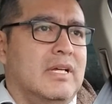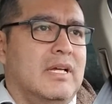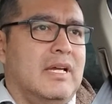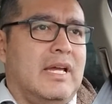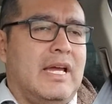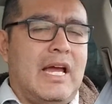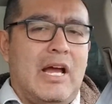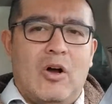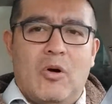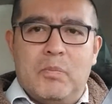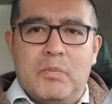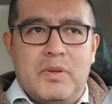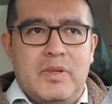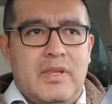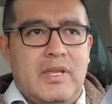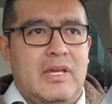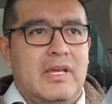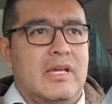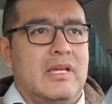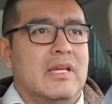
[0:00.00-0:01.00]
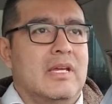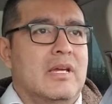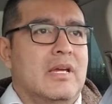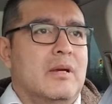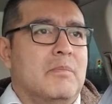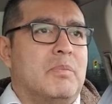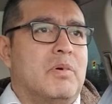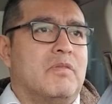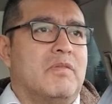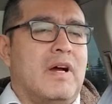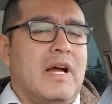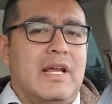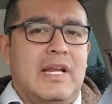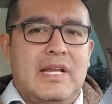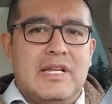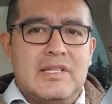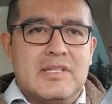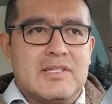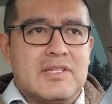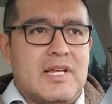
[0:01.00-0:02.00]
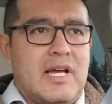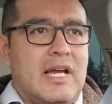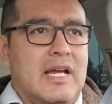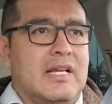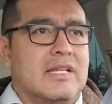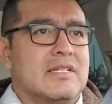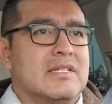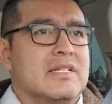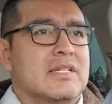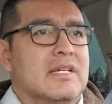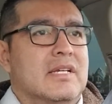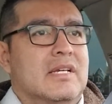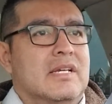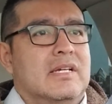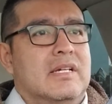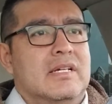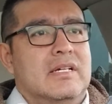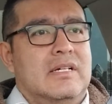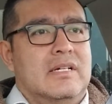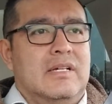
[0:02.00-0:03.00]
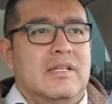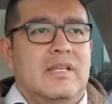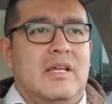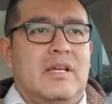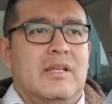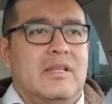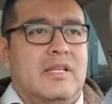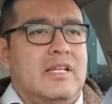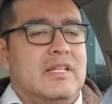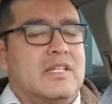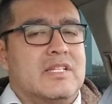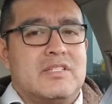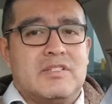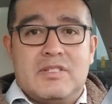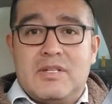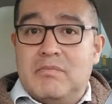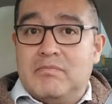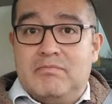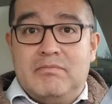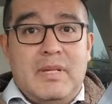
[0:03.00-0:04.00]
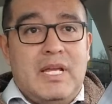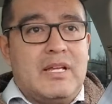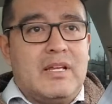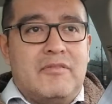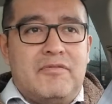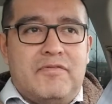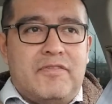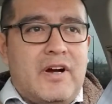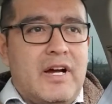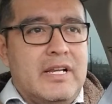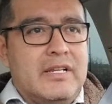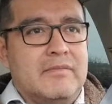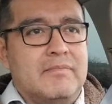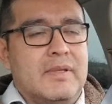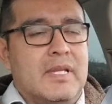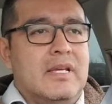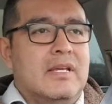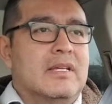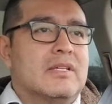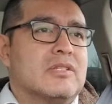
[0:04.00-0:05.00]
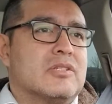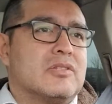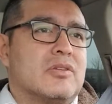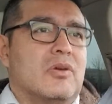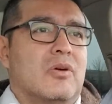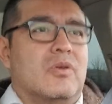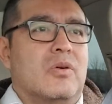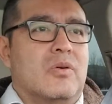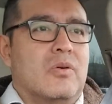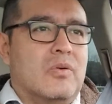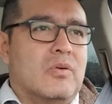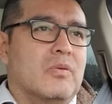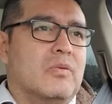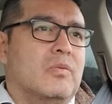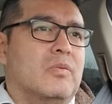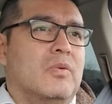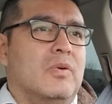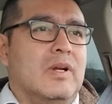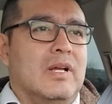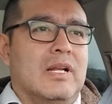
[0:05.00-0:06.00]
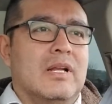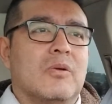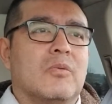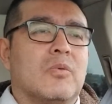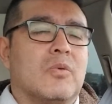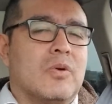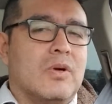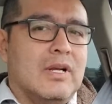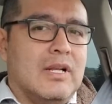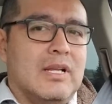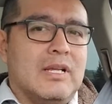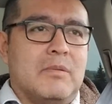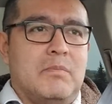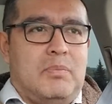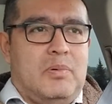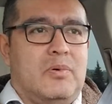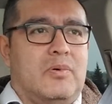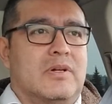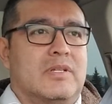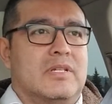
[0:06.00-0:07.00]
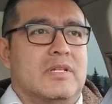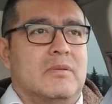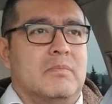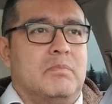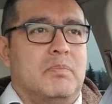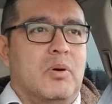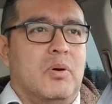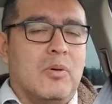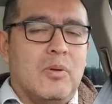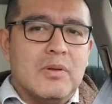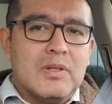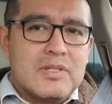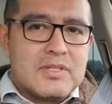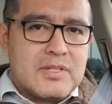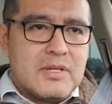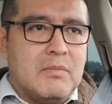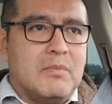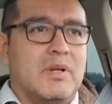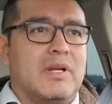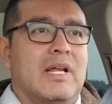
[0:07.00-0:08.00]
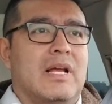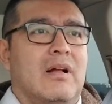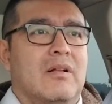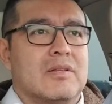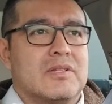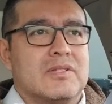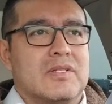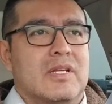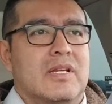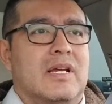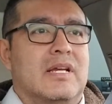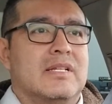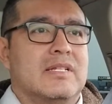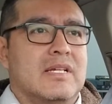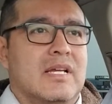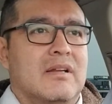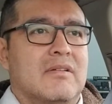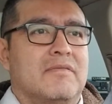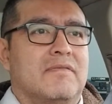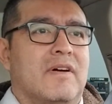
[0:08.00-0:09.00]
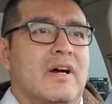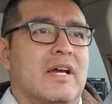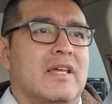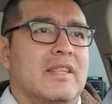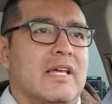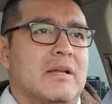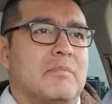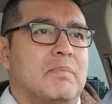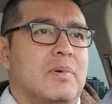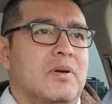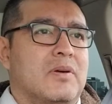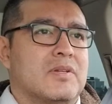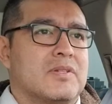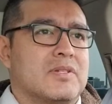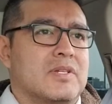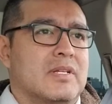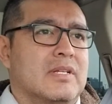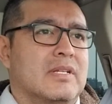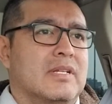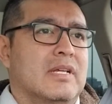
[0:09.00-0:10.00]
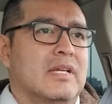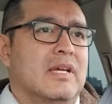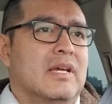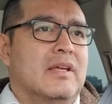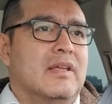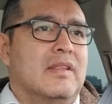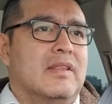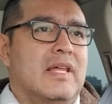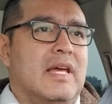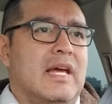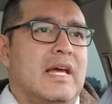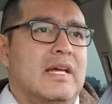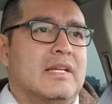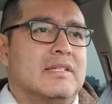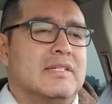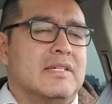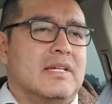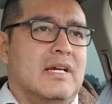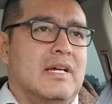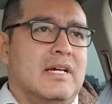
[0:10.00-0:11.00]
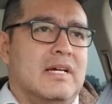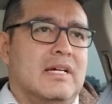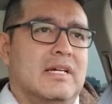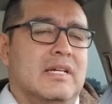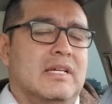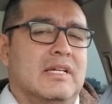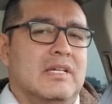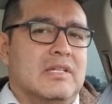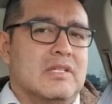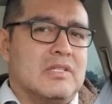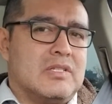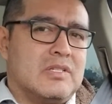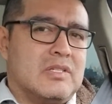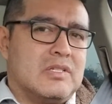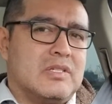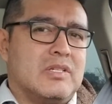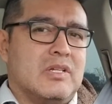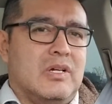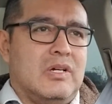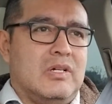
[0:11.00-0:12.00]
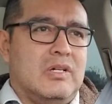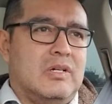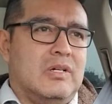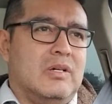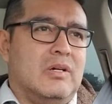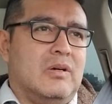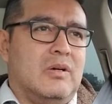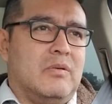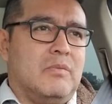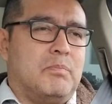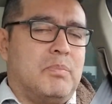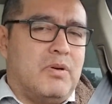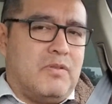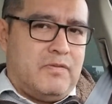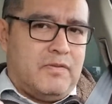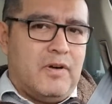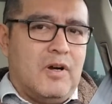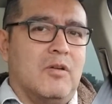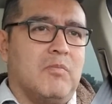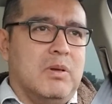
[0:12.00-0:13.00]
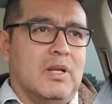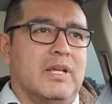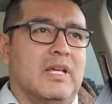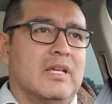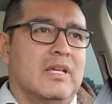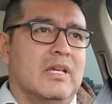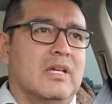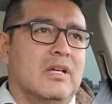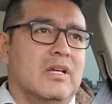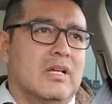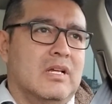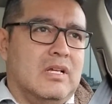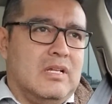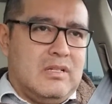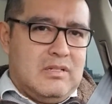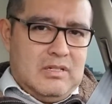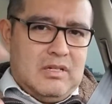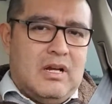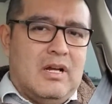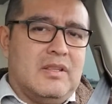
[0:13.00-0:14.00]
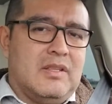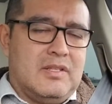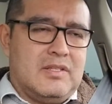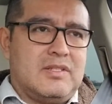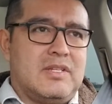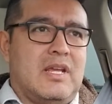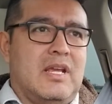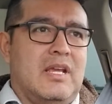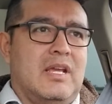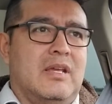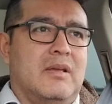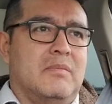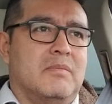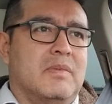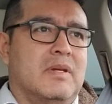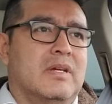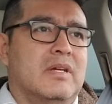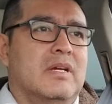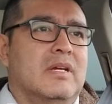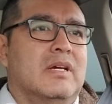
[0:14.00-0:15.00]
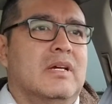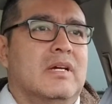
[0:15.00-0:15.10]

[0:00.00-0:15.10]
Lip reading: help, they provide insight, they just make it fun. So really, really important. Pull somebody else in. Identify that person that is preferably on the same